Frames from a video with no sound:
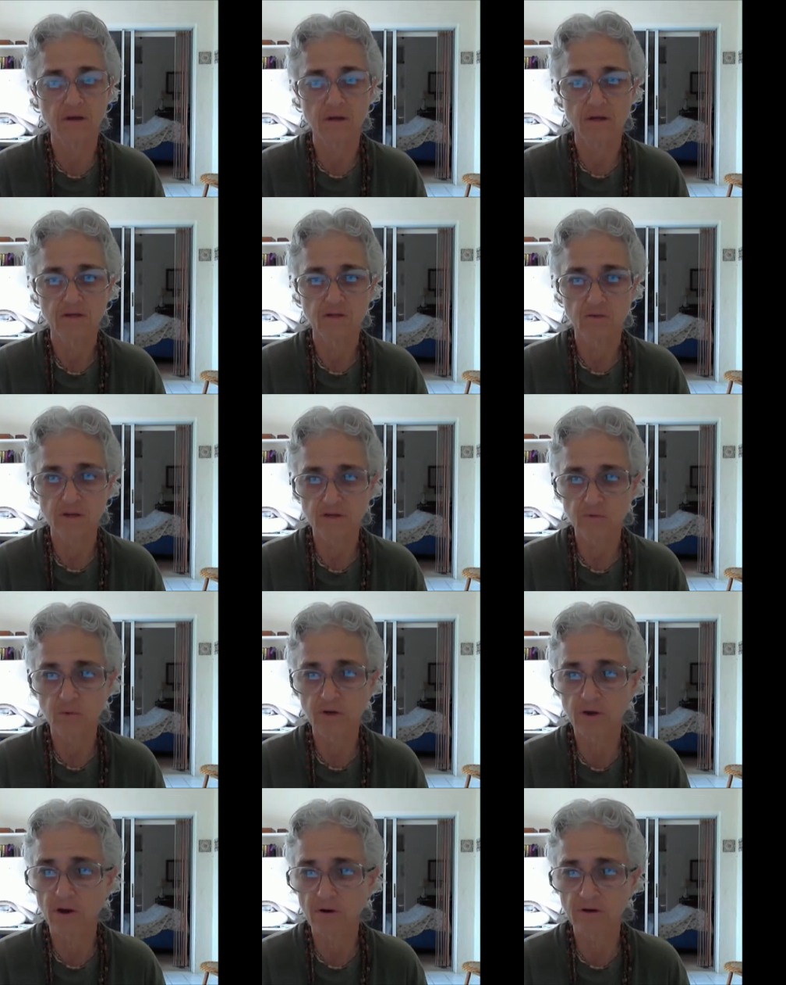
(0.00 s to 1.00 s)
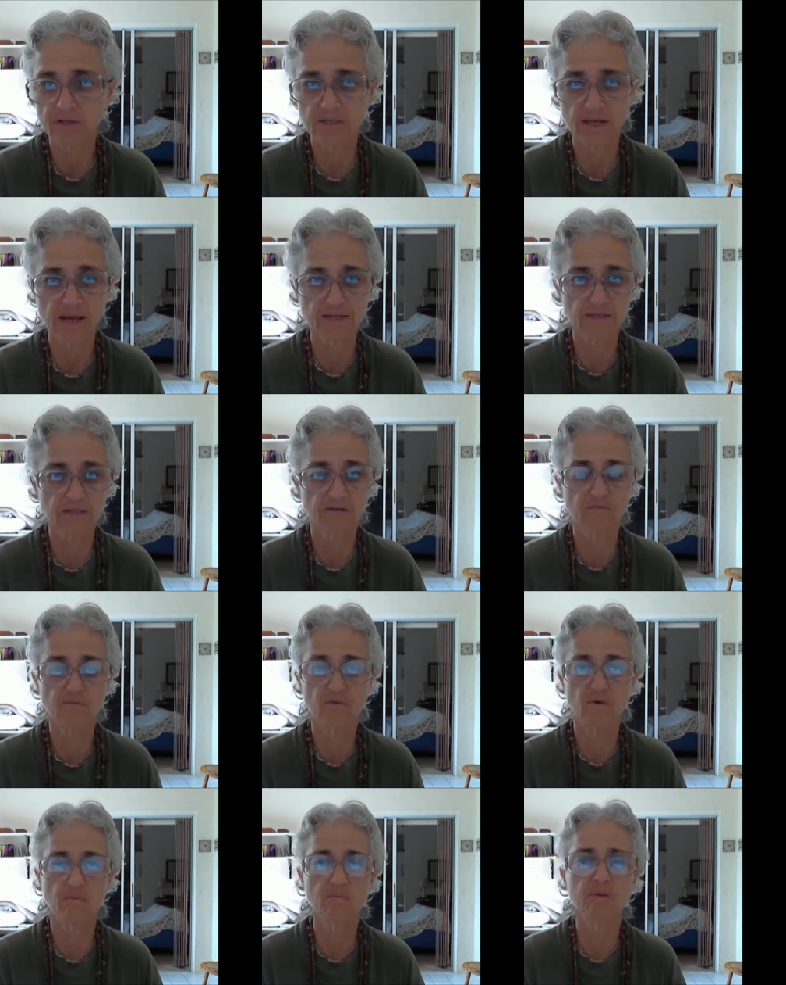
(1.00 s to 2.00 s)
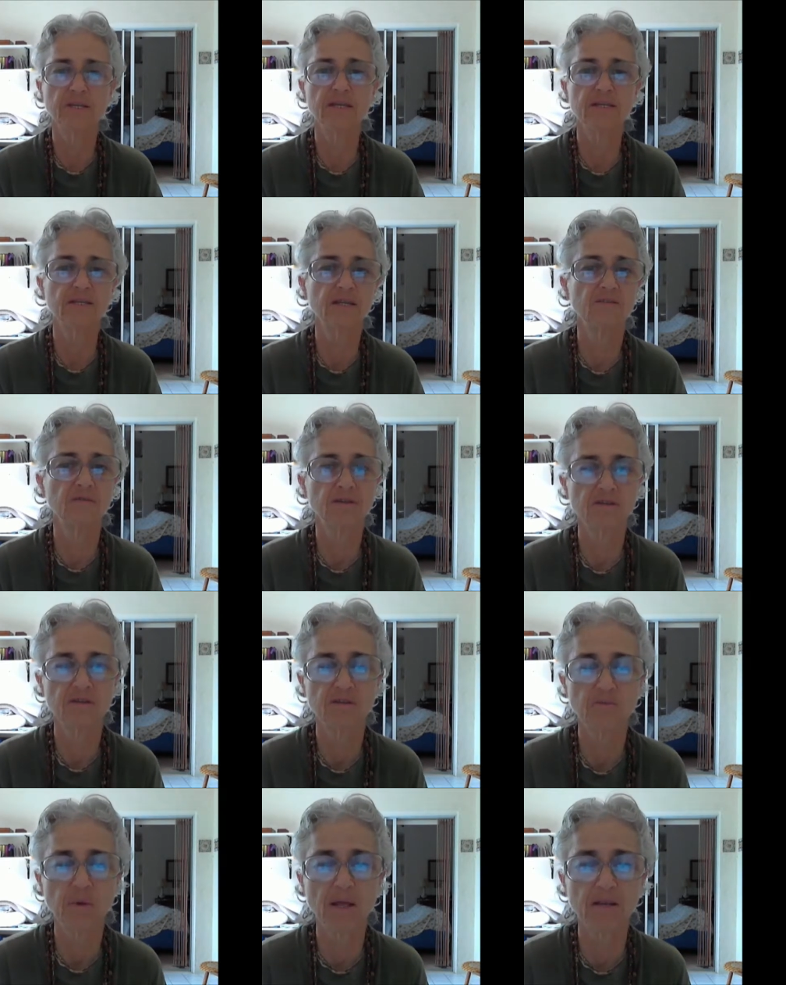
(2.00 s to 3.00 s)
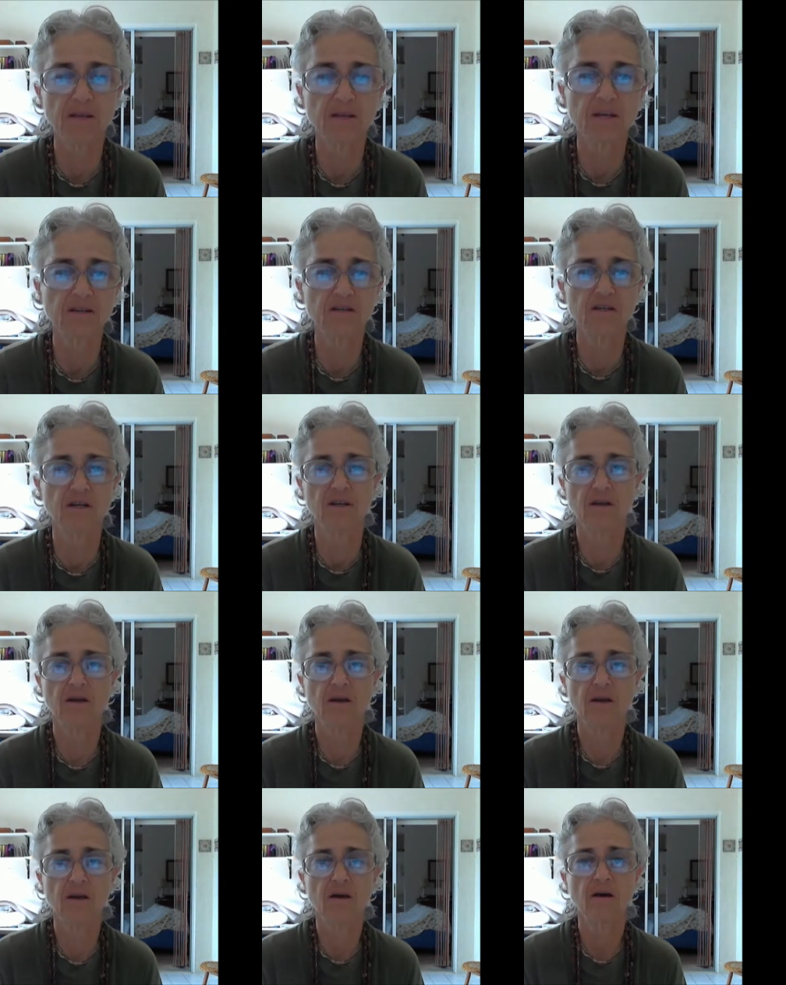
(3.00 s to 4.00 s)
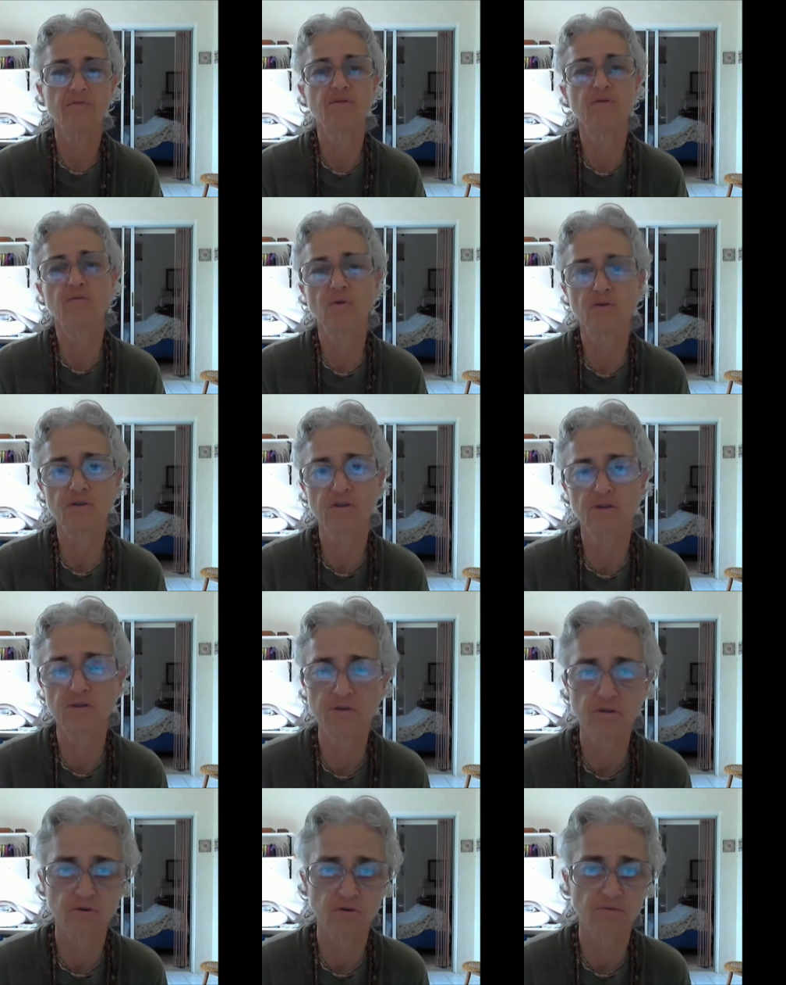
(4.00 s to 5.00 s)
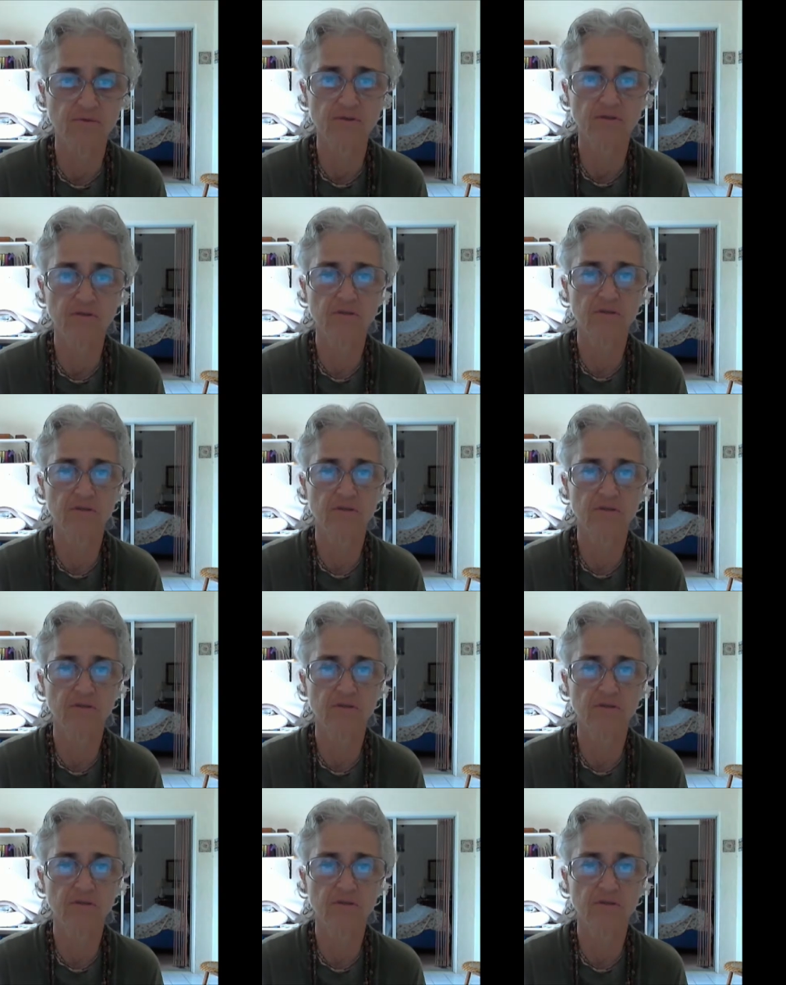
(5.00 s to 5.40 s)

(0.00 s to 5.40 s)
So that's what Narada is asking for. Please give us this benediction of devotional service.